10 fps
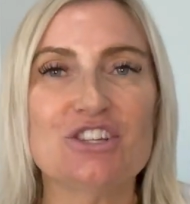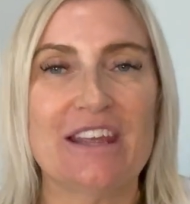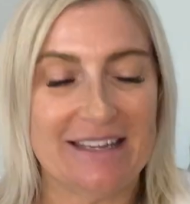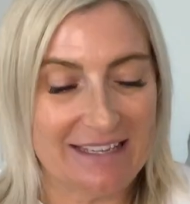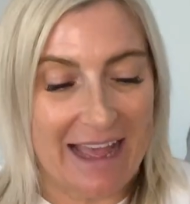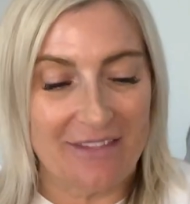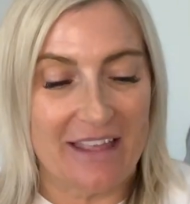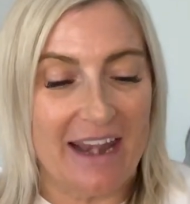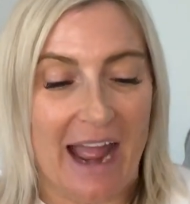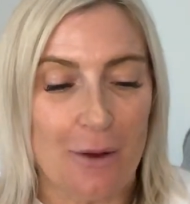it and
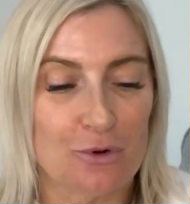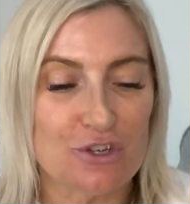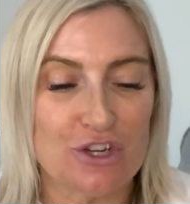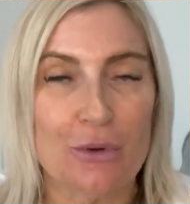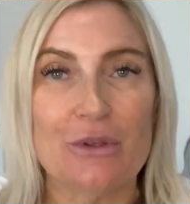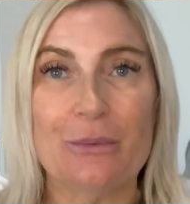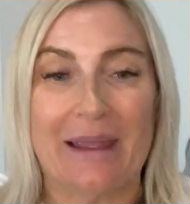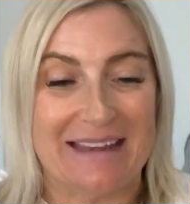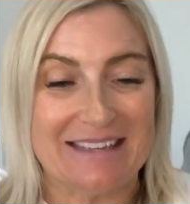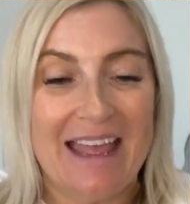then I will show you
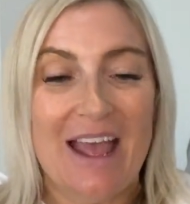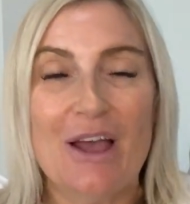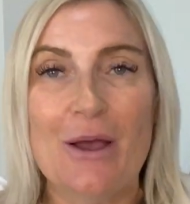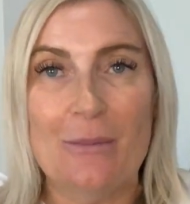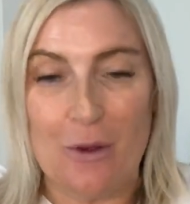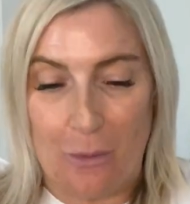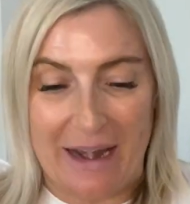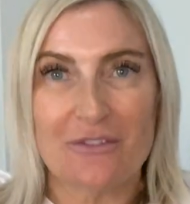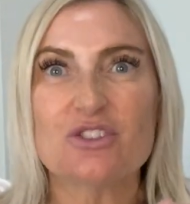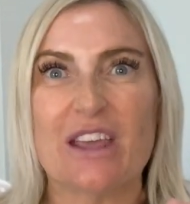it
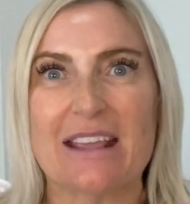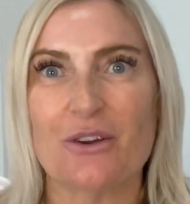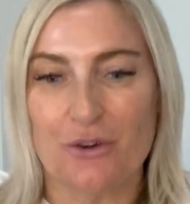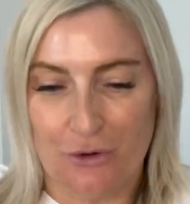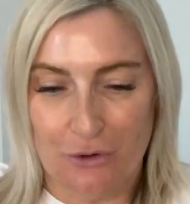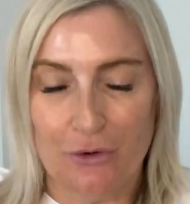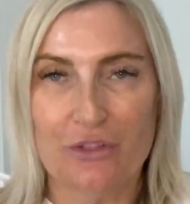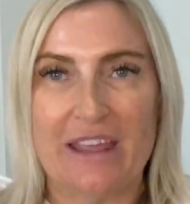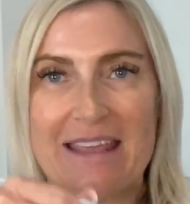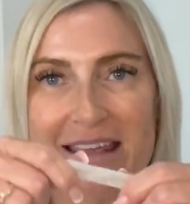when I've taken all
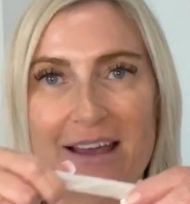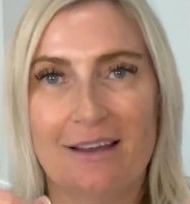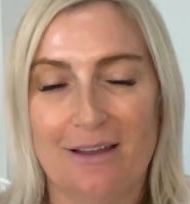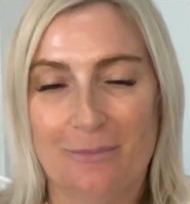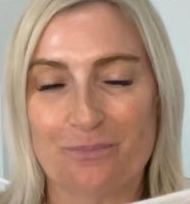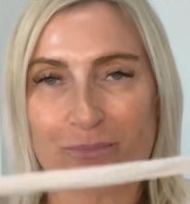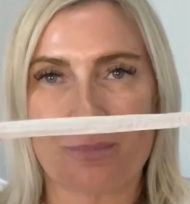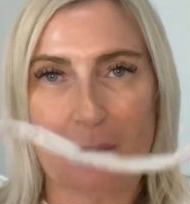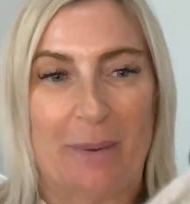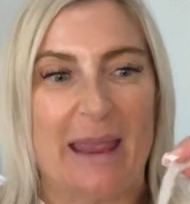the
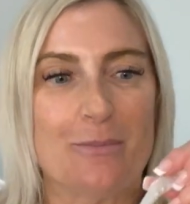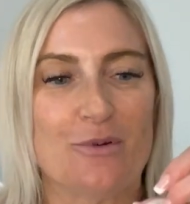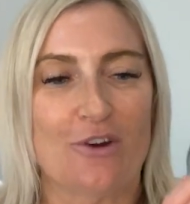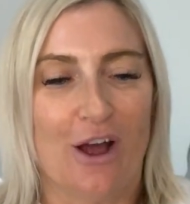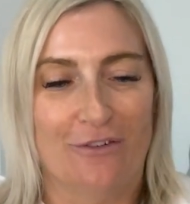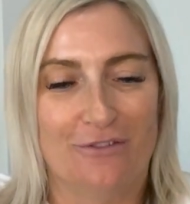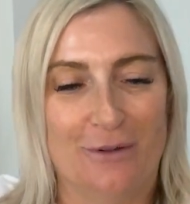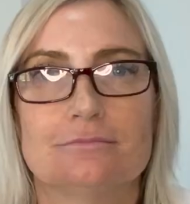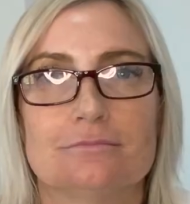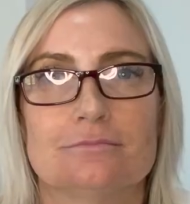paper off.
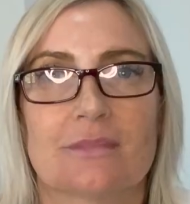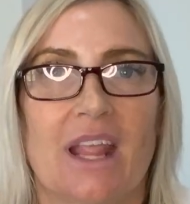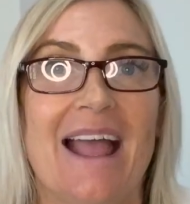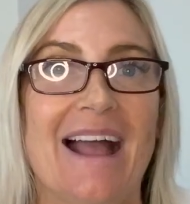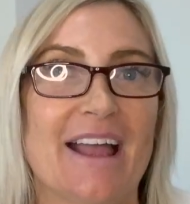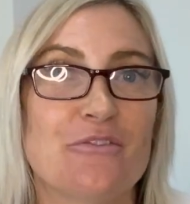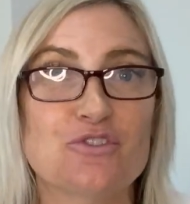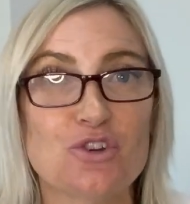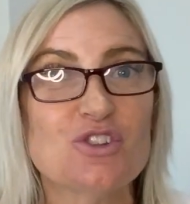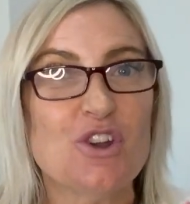I have
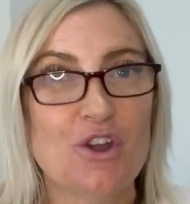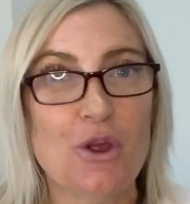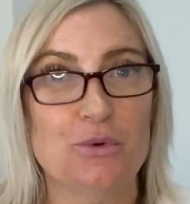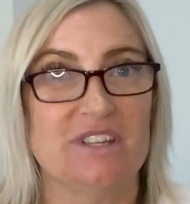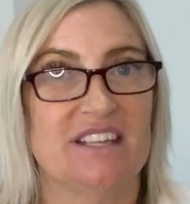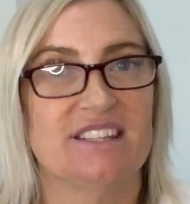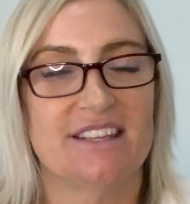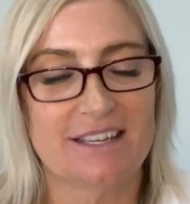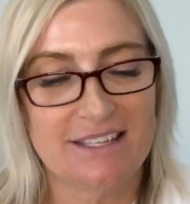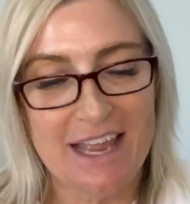just noticed
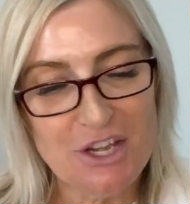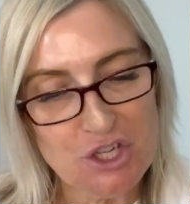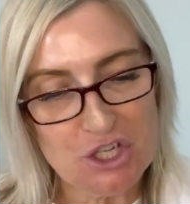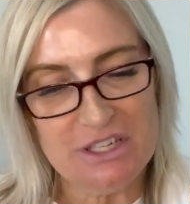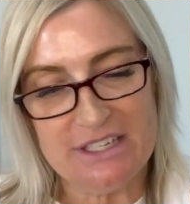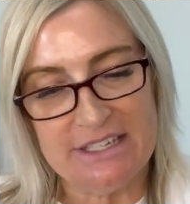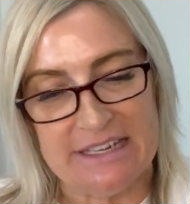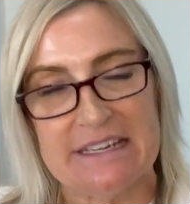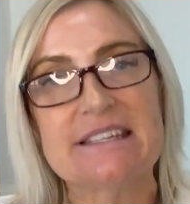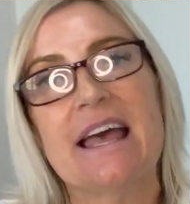the attention to
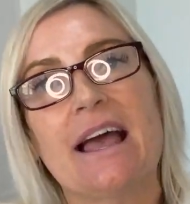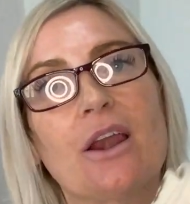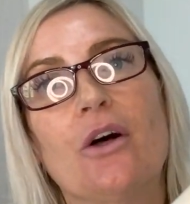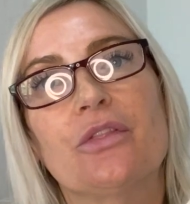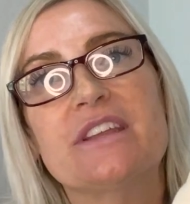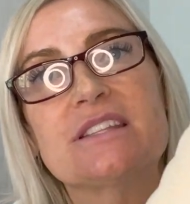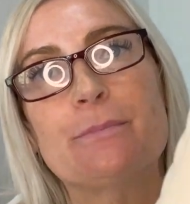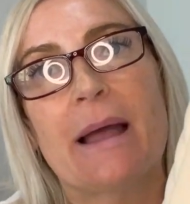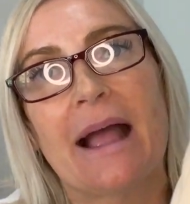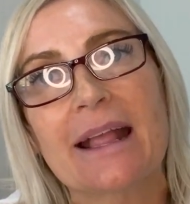detail on this
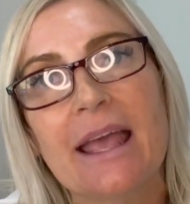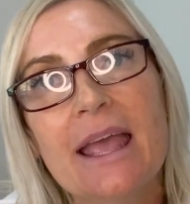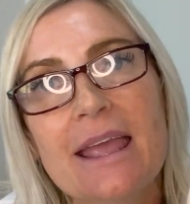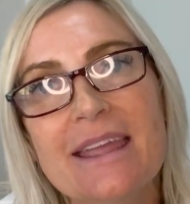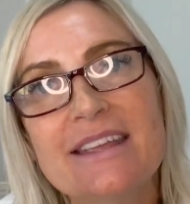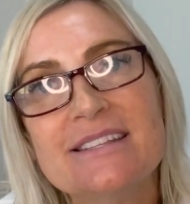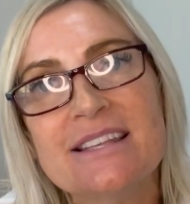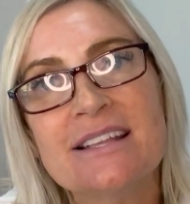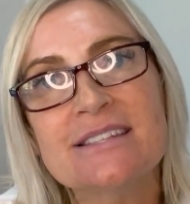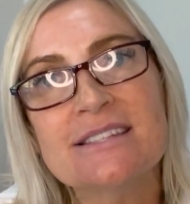bag. It
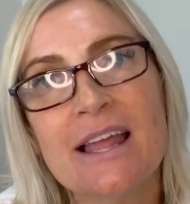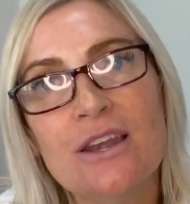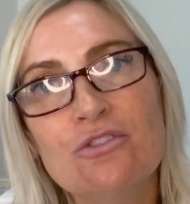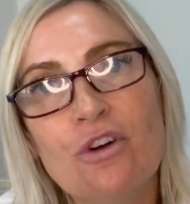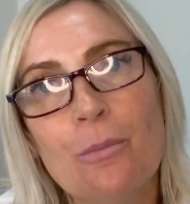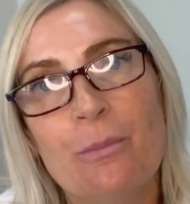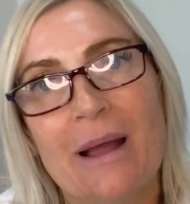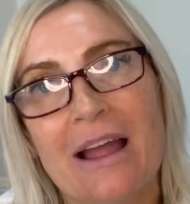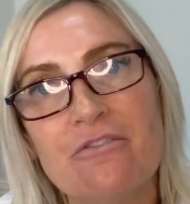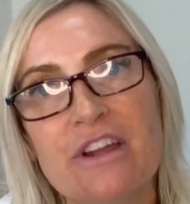says Saint Laurent
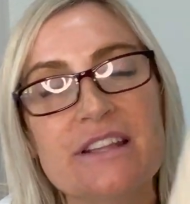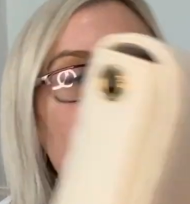Paris